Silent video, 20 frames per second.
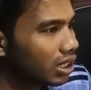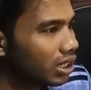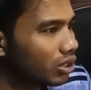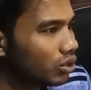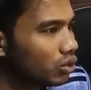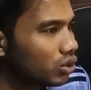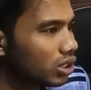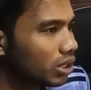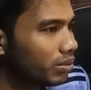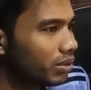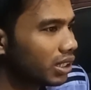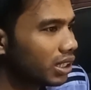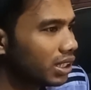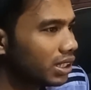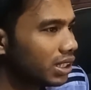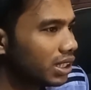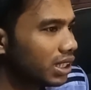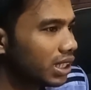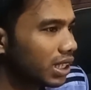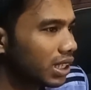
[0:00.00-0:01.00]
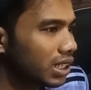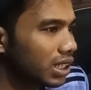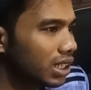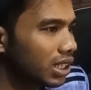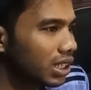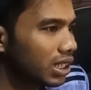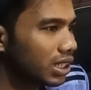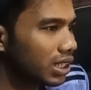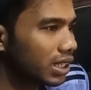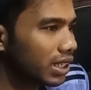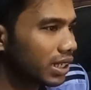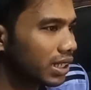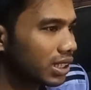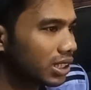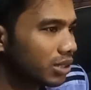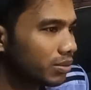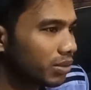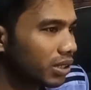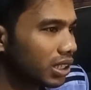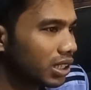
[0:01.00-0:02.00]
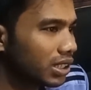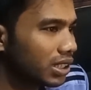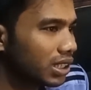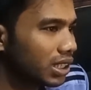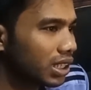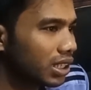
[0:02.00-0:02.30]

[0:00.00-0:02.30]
usability, accessibility,